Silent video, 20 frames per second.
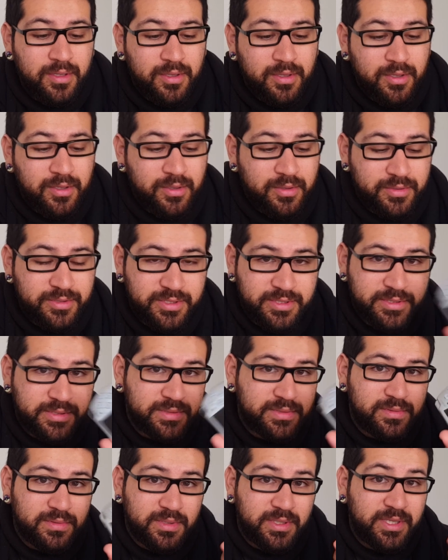you know,
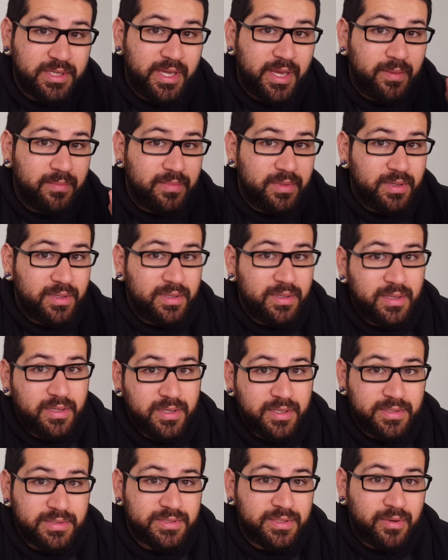just DM me on
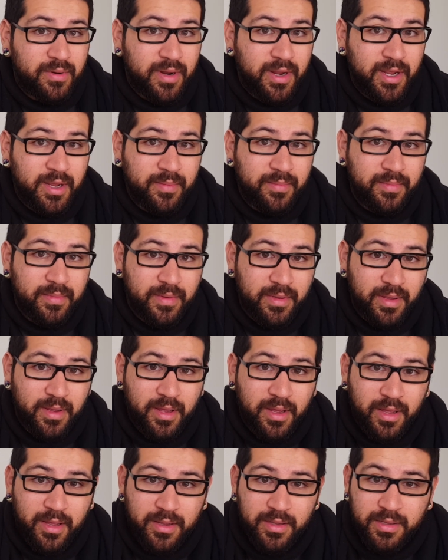Instagram,
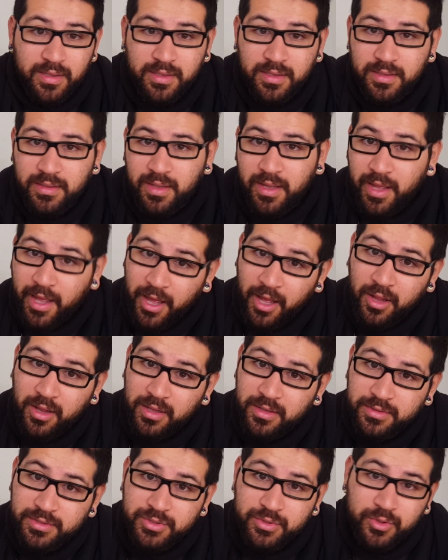
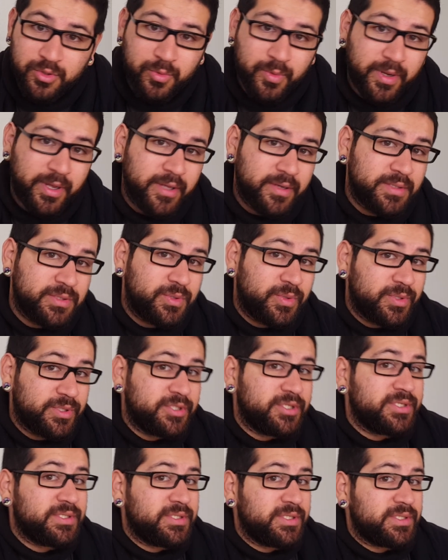
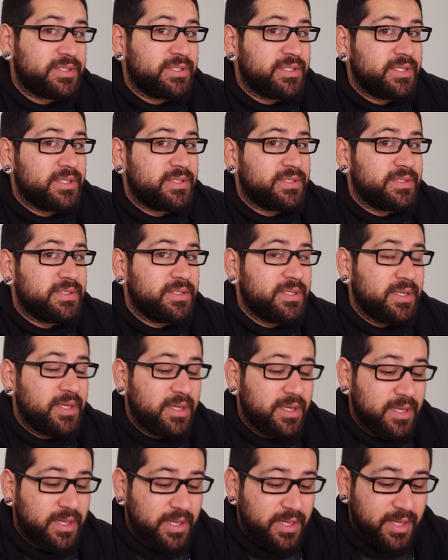L_Ray_666,
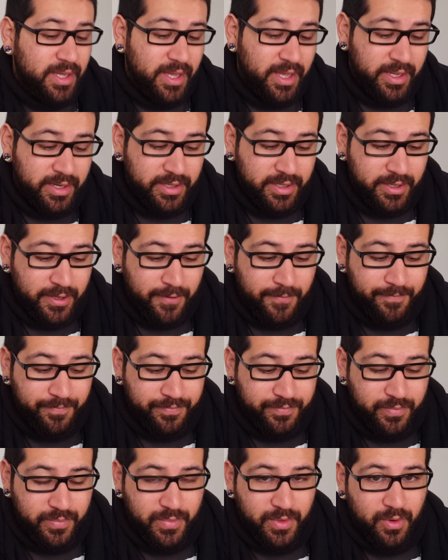and
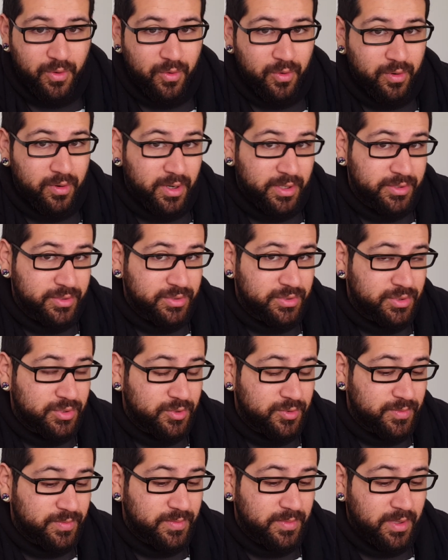or on
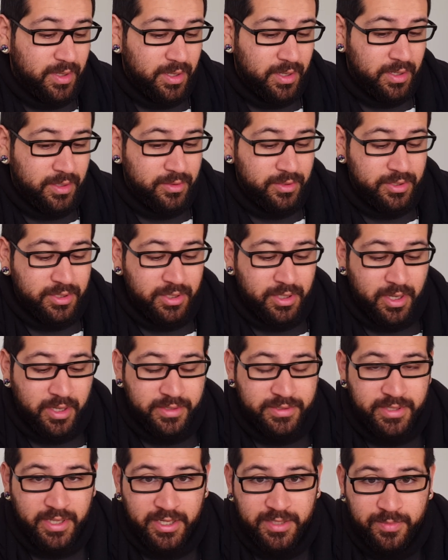YouTube, and you can
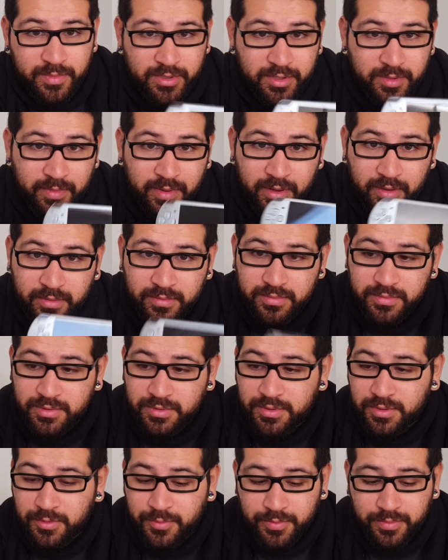contact me about, you
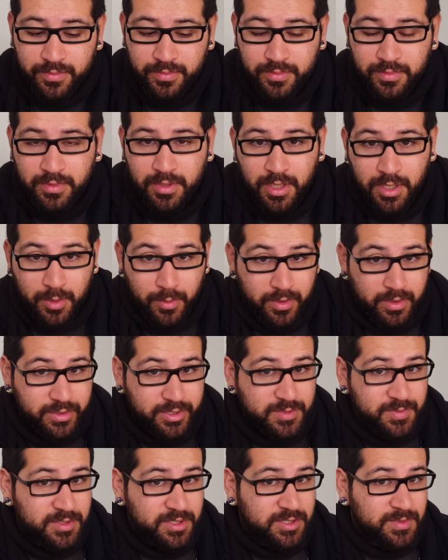know, getting one of
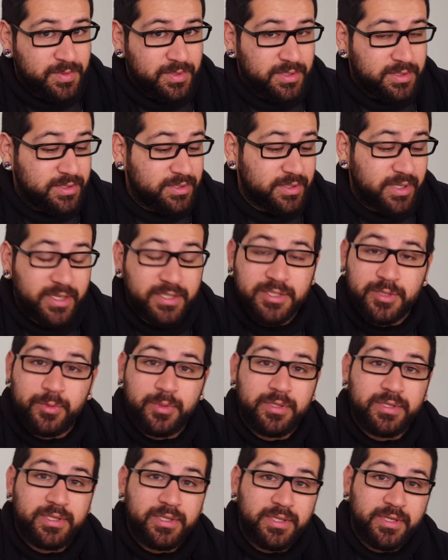these PSPs. These are actually
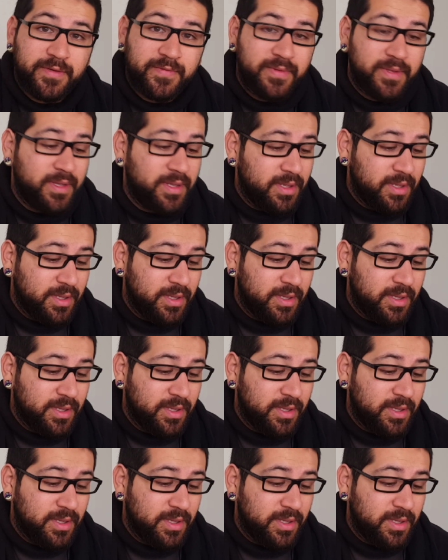really good gift.